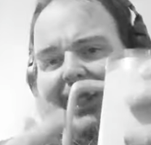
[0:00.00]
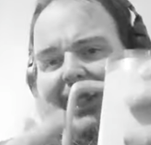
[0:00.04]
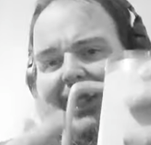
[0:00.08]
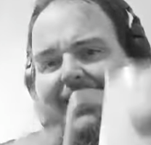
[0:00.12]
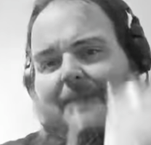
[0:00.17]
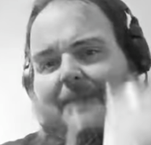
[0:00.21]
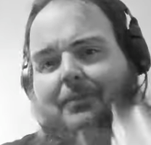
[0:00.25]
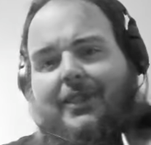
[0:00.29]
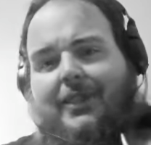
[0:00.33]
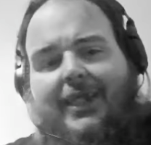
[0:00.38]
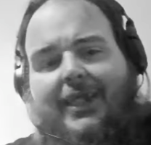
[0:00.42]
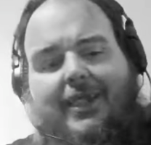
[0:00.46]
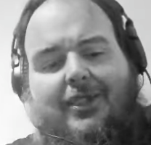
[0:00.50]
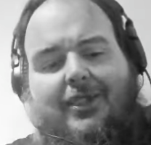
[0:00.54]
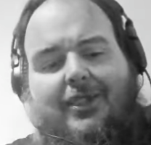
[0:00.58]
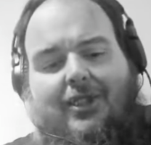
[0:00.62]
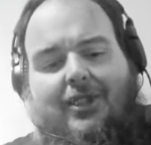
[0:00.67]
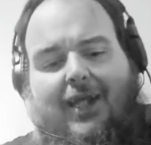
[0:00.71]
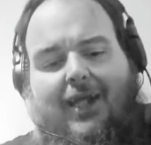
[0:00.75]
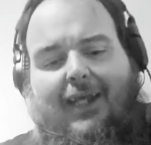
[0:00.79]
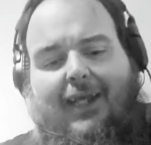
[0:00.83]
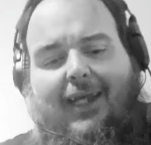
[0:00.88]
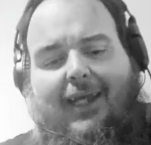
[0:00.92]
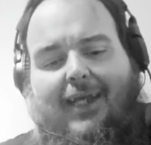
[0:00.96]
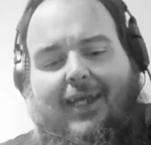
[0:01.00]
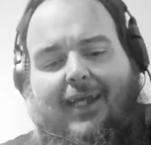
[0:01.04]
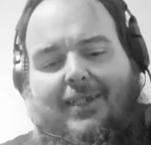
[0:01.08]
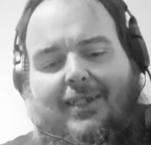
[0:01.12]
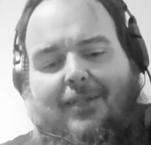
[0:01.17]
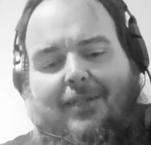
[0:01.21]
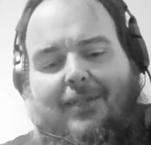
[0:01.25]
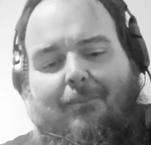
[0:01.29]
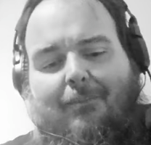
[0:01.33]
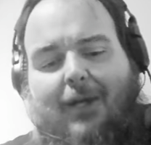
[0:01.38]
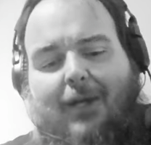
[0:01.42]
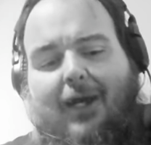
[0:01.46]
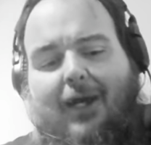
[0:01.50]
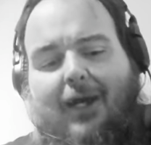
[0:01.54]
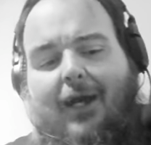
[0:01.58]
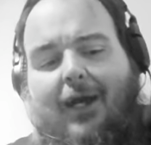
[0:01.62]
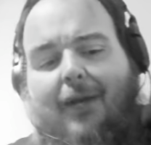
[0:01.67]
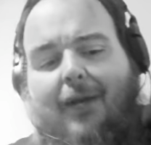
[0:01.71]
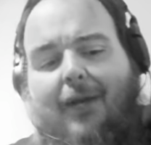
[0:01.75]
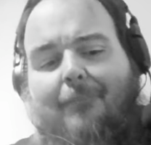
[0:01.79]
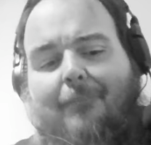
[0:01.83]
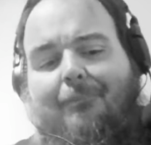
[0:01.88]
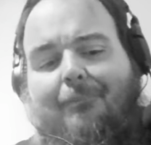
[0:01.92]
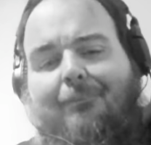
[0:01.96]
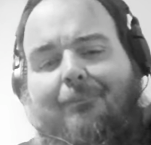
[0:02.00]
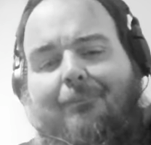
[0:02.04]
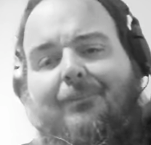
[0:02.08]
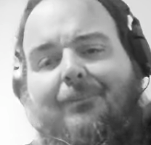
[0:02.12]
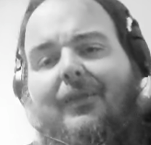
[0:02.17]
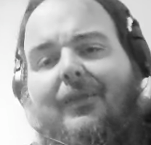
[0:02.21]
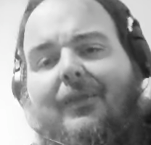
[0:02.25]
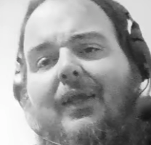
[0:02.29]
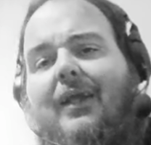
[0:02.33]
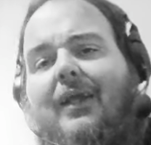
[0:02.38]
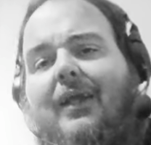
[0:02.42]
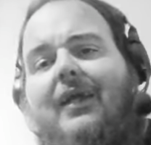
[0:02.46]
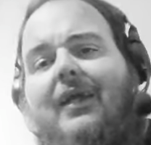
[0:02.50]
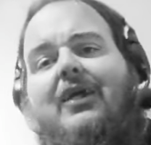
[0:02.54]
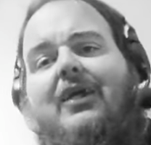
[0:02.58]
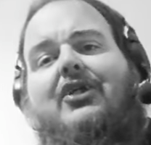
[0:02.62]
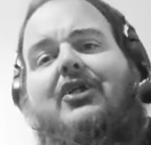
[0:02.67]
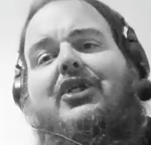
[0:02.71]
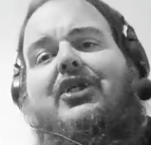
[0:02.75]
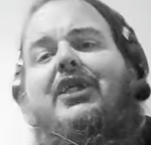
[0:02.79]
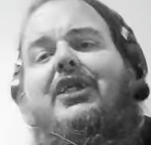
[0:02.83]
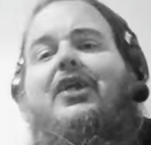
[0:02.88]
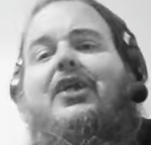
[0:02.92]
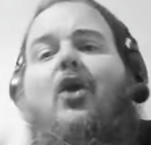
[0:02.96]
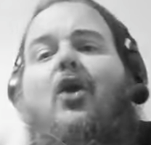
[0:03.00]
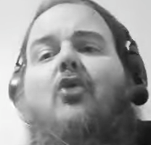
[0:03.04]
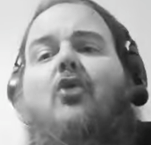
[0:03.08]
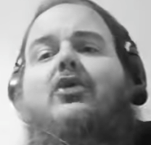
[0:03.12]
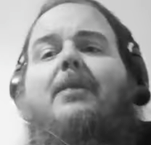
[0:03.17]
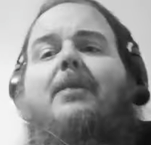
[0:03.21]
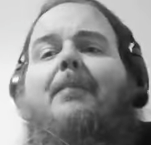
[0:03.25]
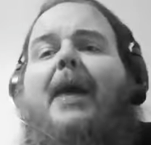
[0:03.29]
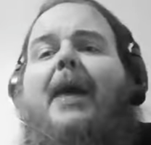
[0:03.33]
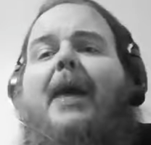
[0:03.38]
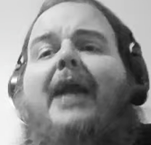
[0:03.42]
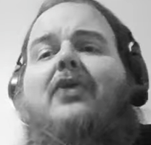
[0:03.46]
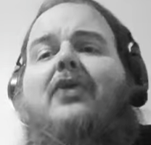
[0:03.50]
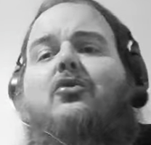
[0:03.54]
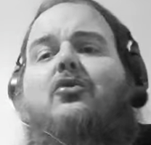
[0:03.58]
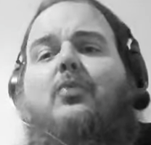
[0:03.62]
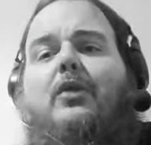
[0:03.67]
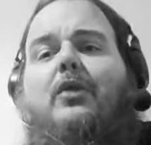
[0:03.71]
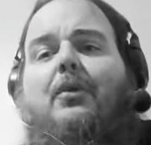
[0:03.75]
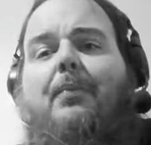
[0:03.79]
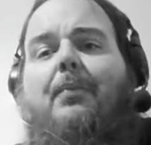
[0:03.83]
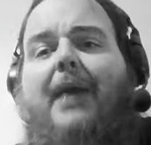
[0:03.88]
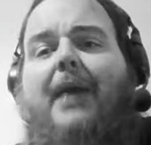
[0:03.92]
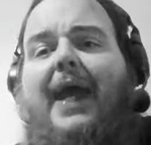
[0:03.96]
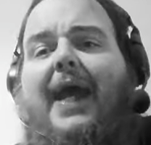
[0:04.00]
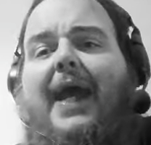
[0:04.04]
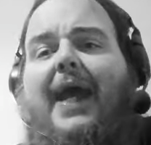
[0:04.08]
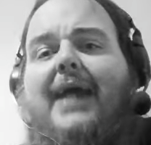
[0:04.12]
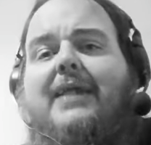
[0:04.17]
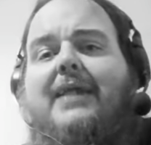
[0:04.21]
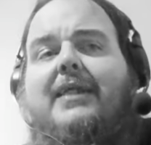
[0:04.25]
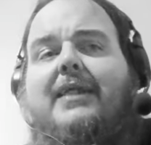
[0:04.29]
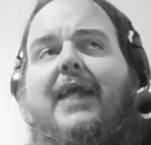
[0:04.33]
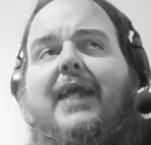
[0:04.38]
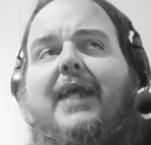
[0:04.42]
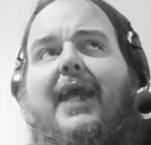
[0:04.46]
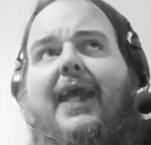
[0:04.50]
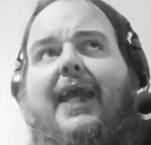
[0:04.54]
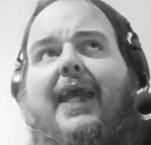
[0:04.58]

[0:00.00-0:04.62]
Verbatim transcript: Got some tea tonight, guys. But um, she goes and battles with her past.